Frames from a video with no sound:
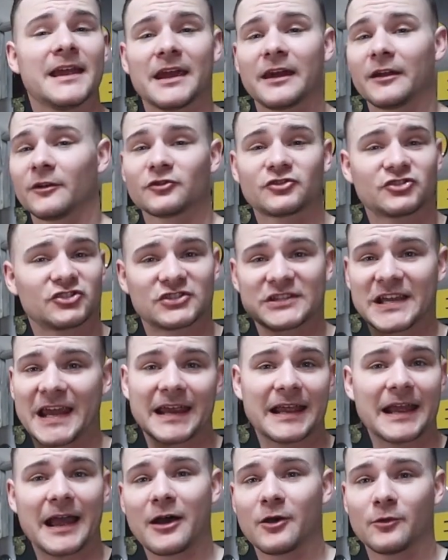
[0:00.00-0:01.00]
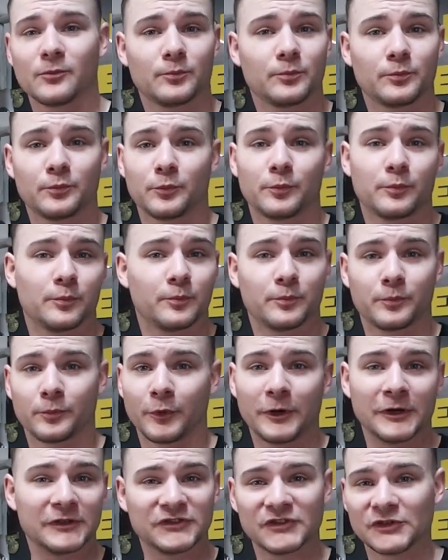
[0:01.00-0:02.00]
it'll just take out
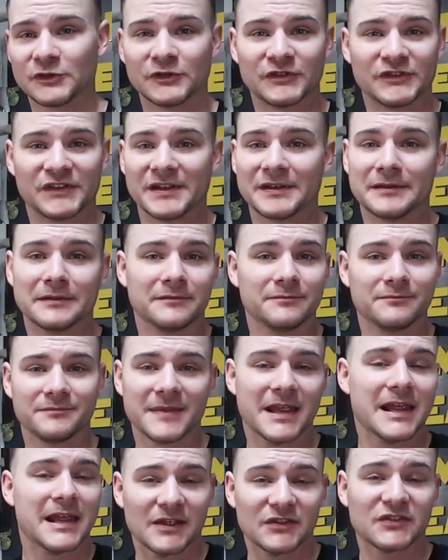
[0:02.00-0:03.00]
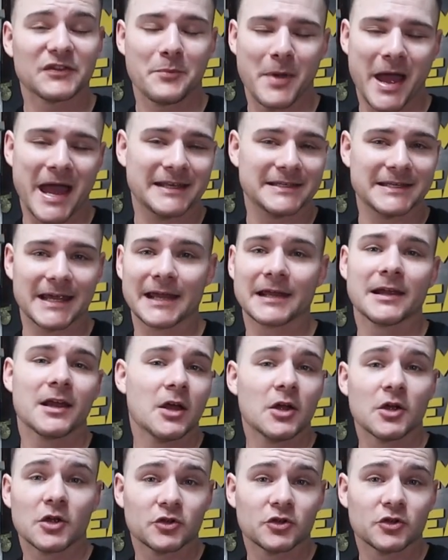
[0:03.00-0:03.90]
bristles and it's a bad day.